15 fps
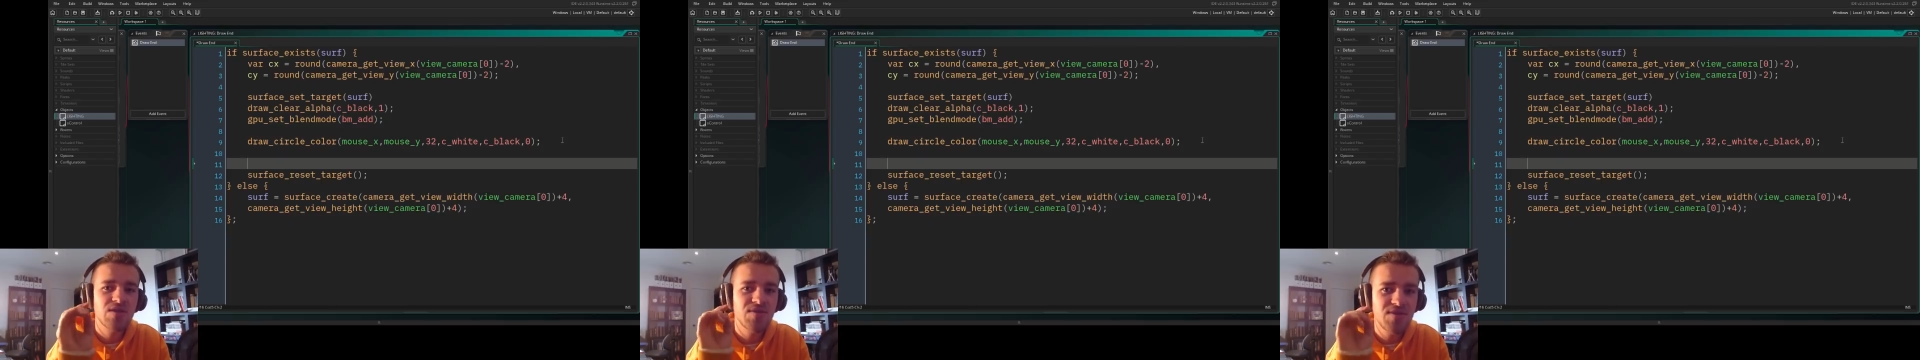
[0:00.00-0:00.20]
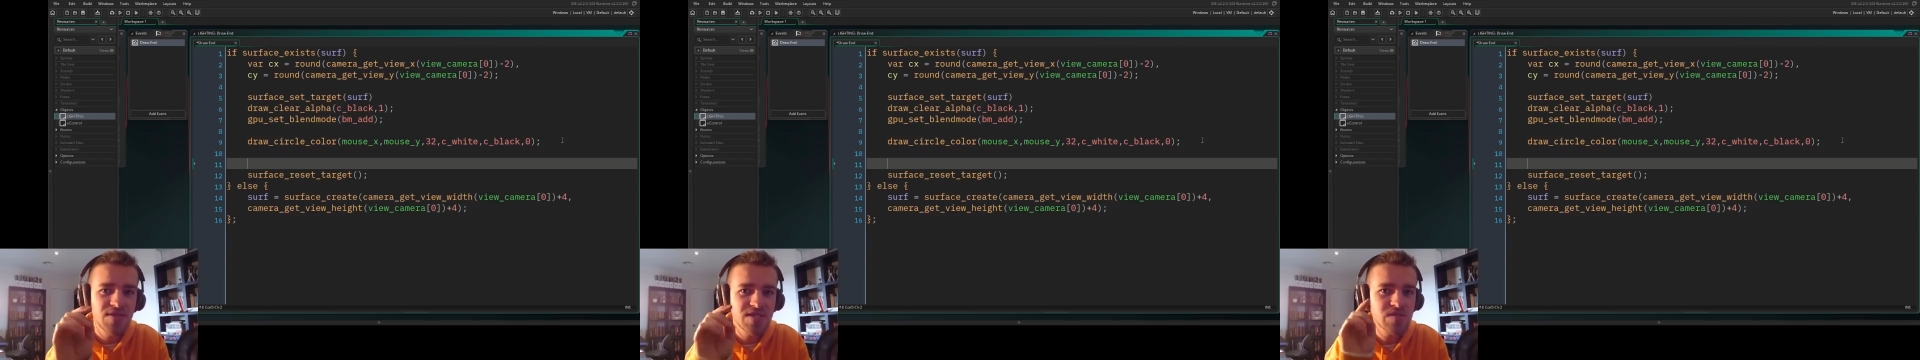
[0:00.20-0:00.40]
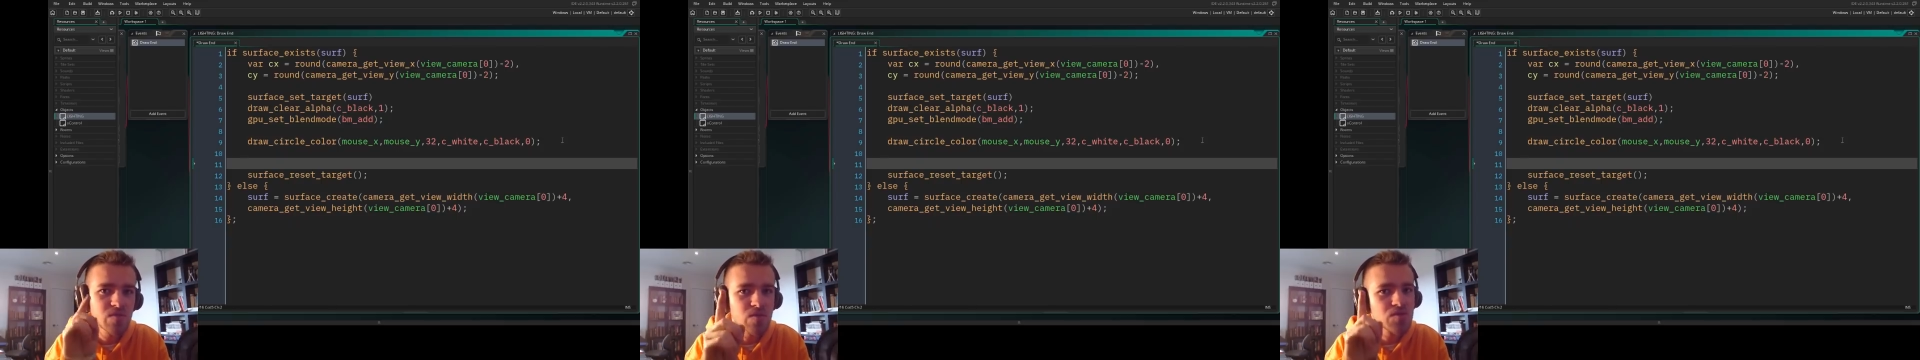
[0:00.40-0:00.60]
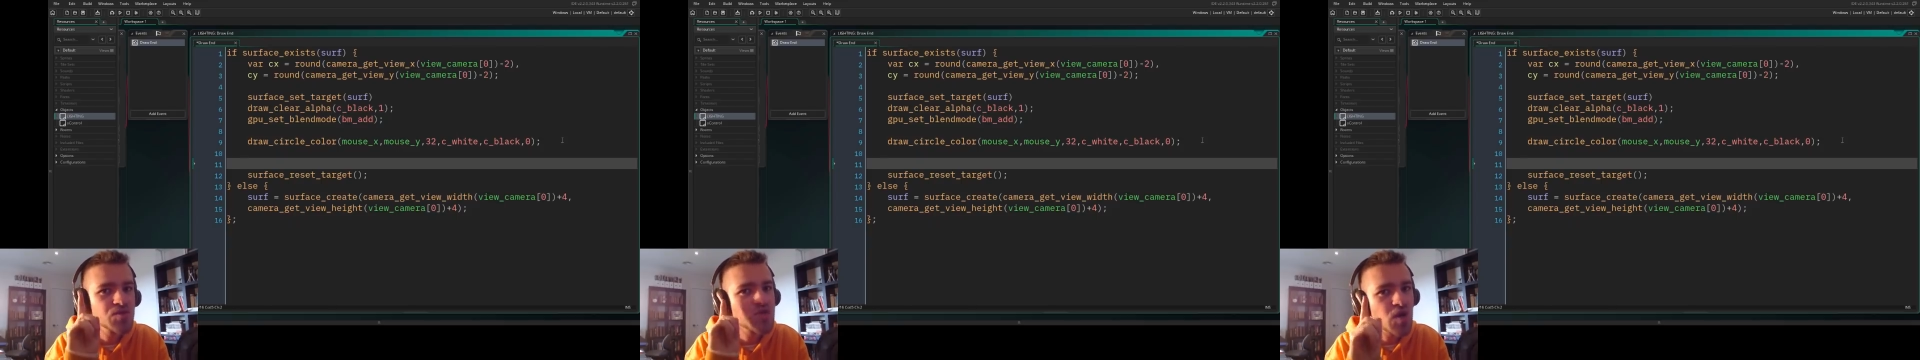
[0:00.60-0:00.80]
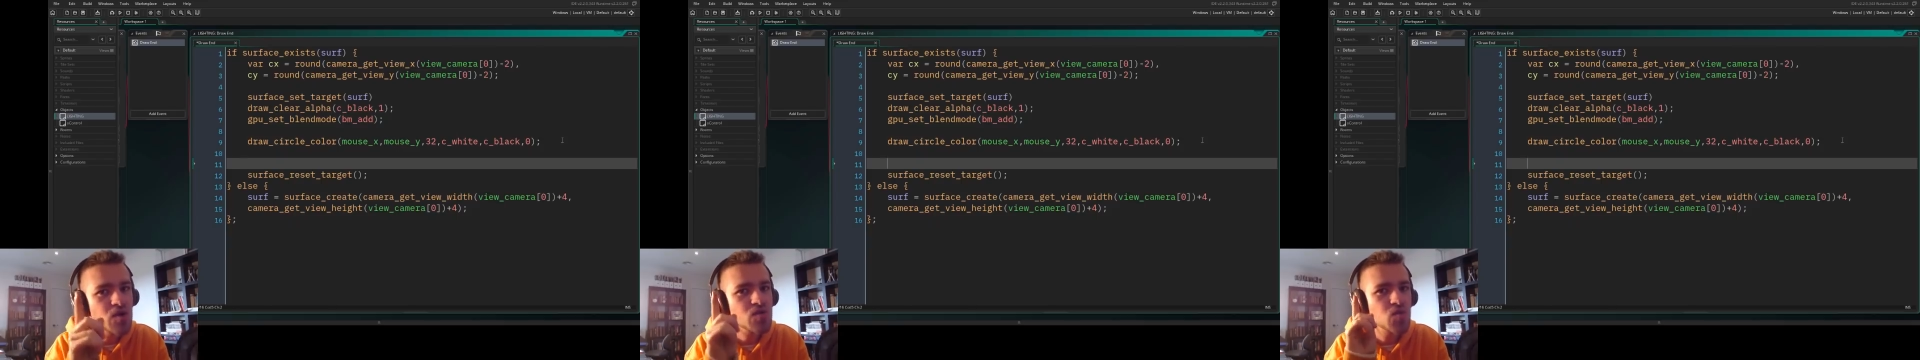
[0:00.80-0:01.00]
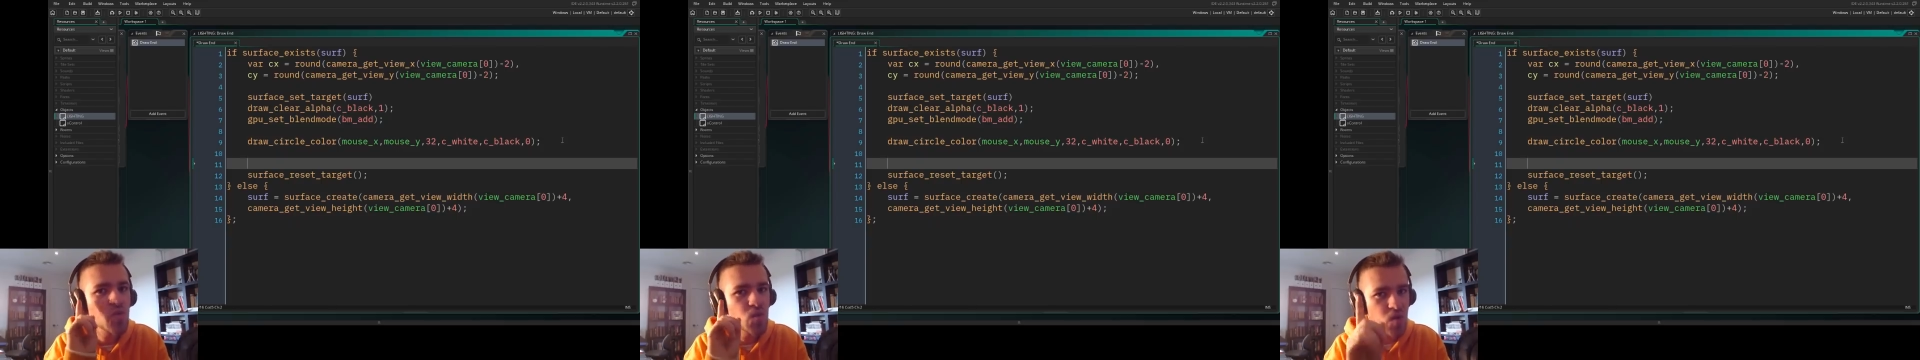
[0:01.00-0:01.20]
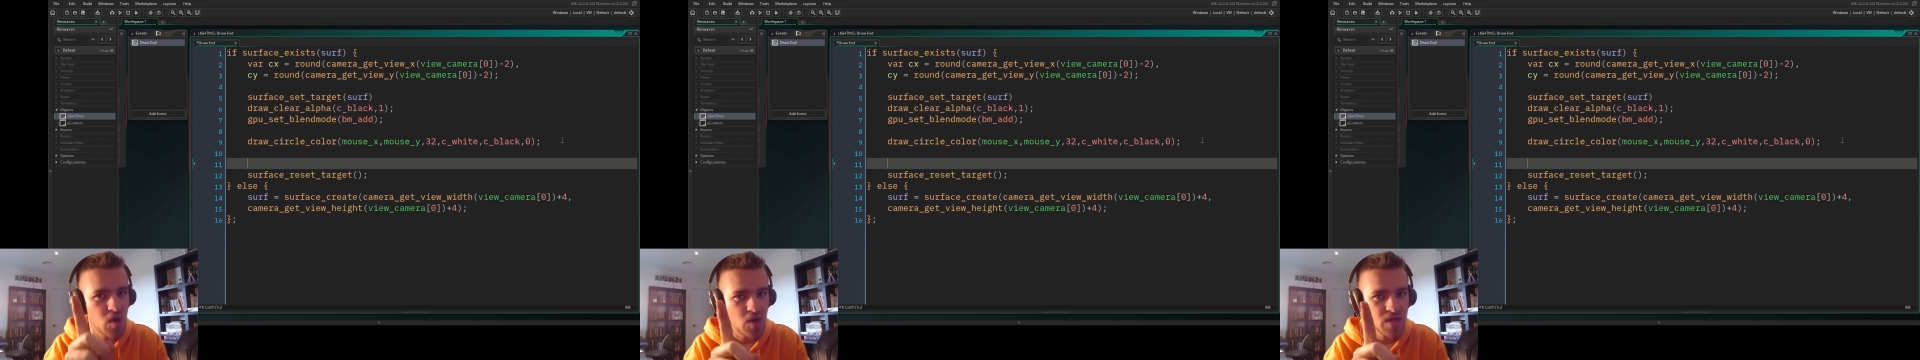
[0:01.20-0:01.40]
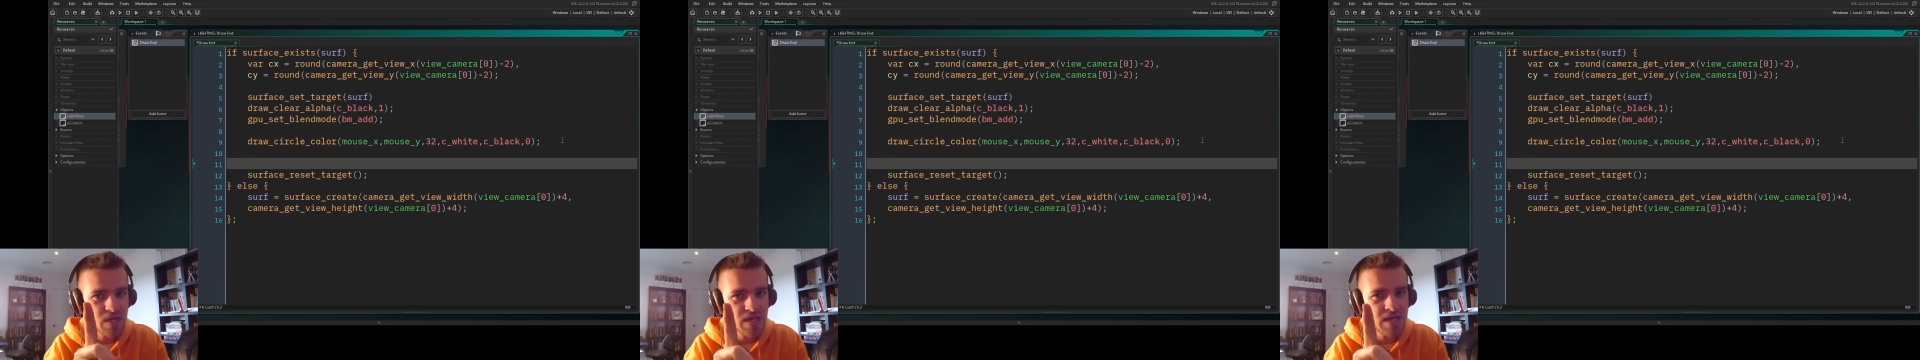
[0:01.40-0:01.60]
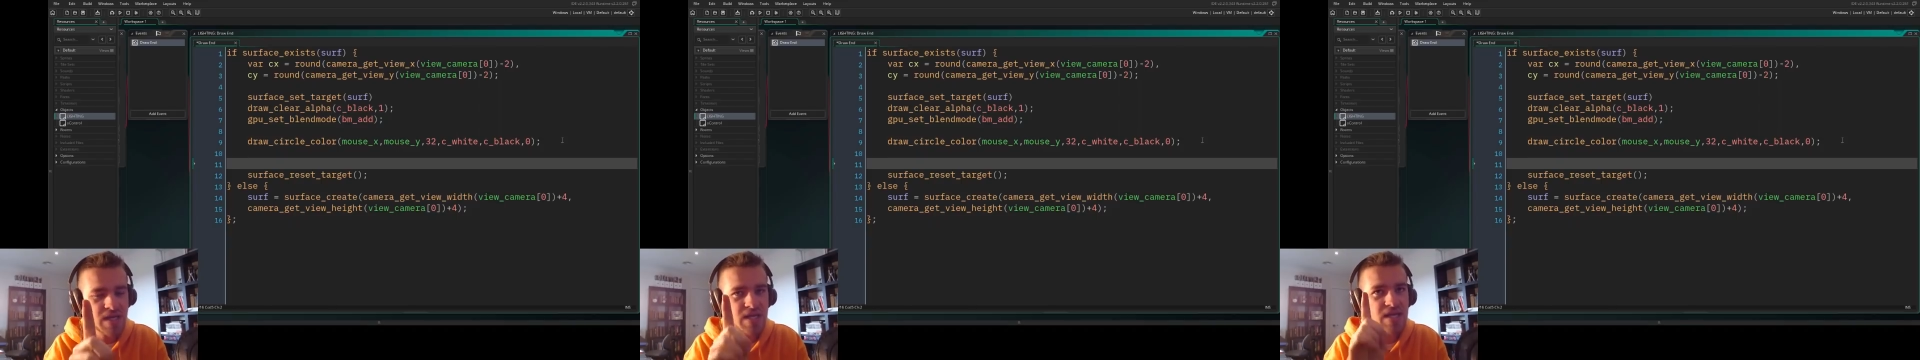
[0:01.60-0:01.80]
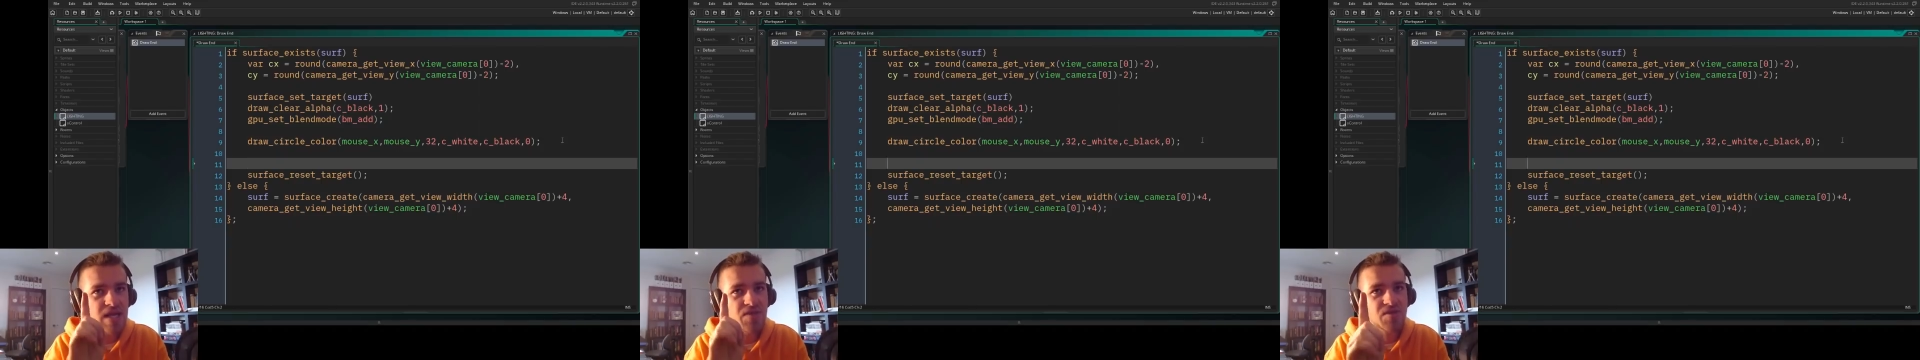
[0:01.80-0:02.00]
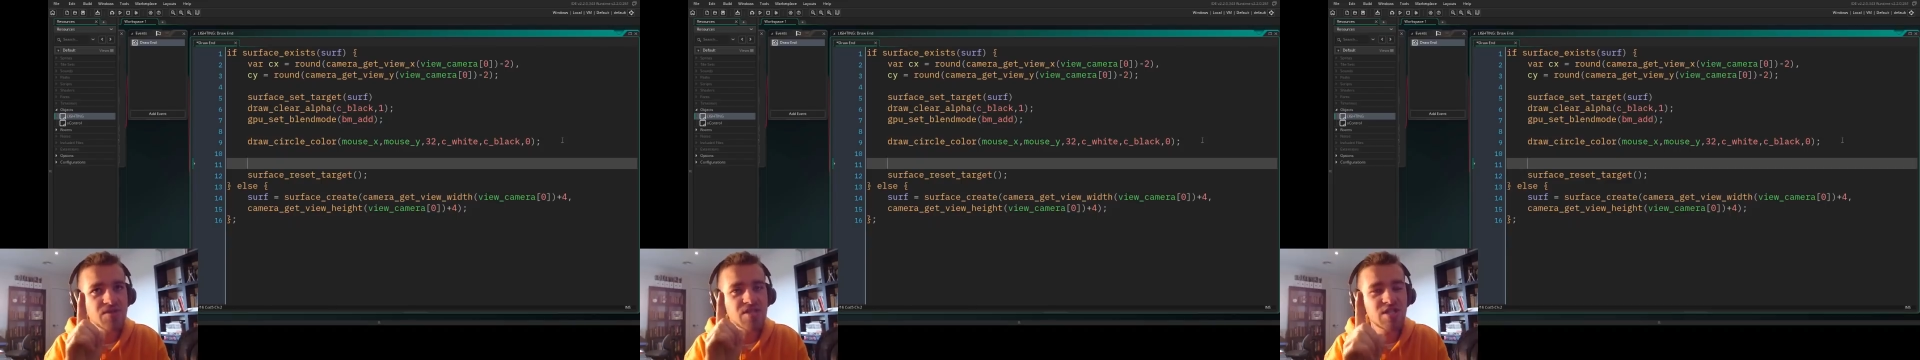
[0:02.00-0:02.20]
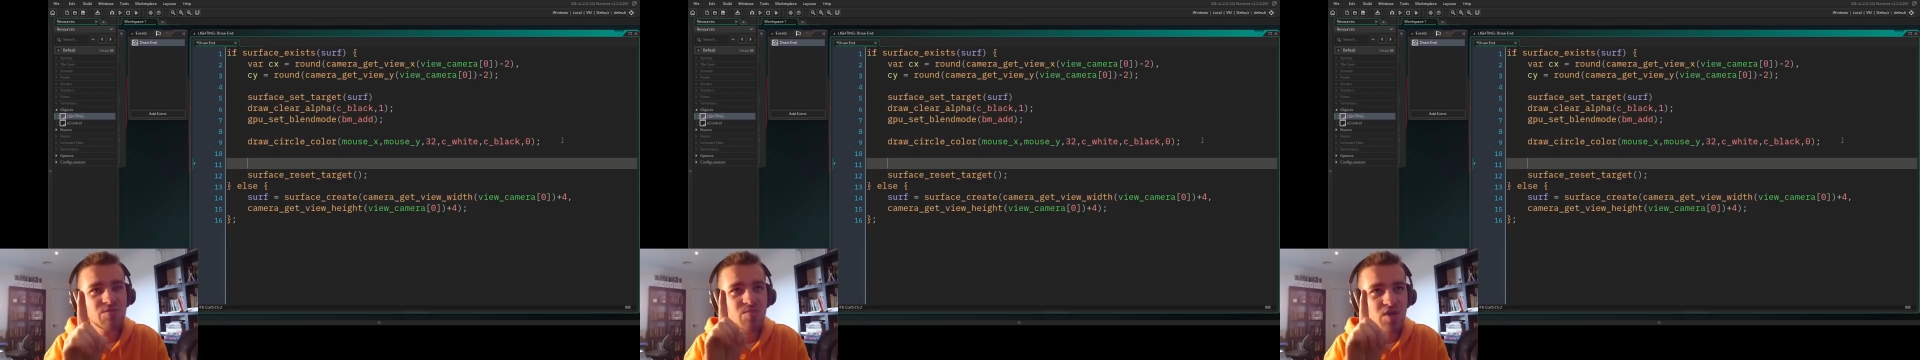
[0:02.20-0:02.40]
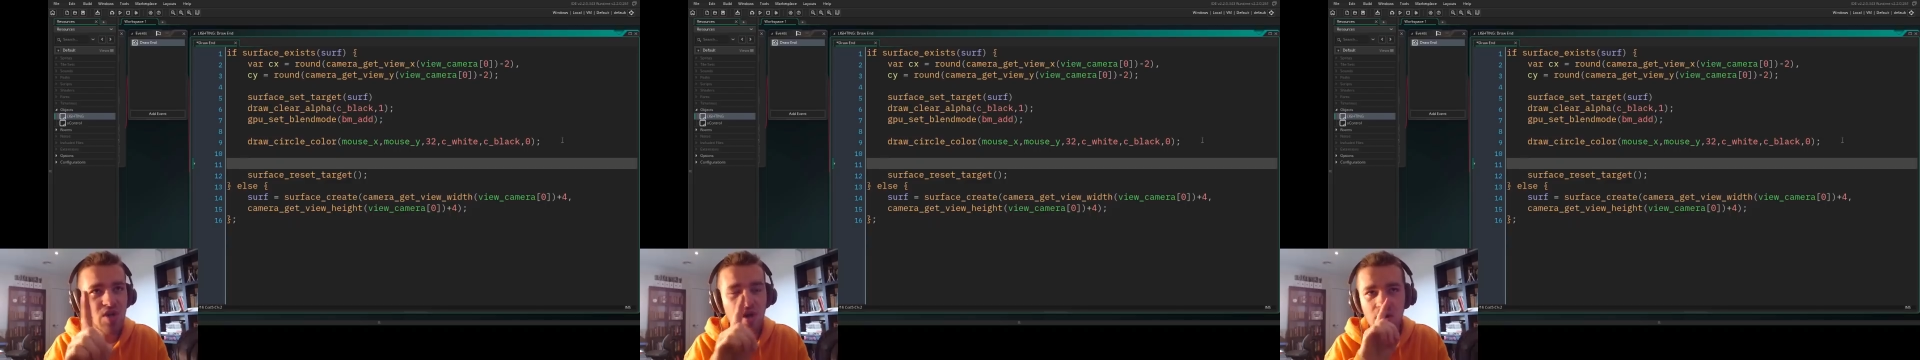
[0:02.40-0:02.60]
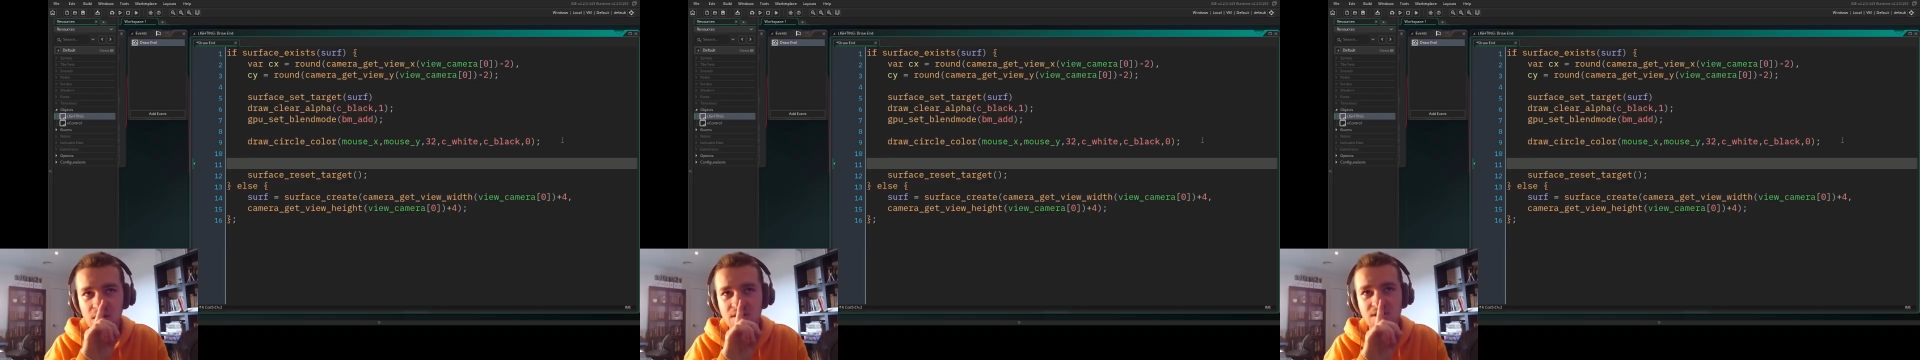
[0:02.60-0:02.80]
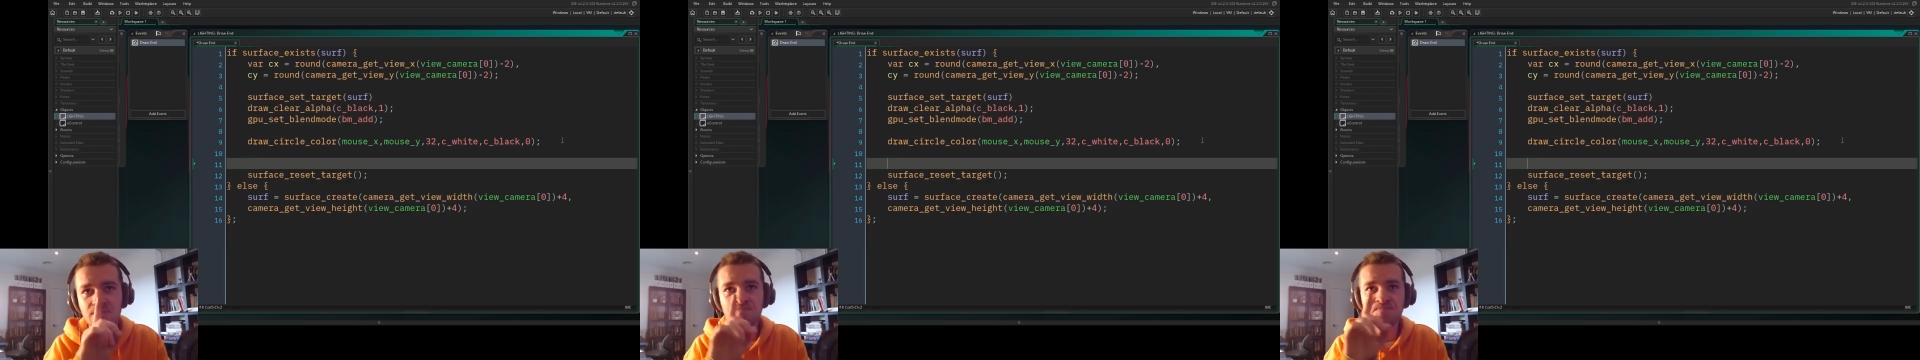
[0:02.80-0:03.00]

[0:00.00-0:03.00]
this will not work. Now this is because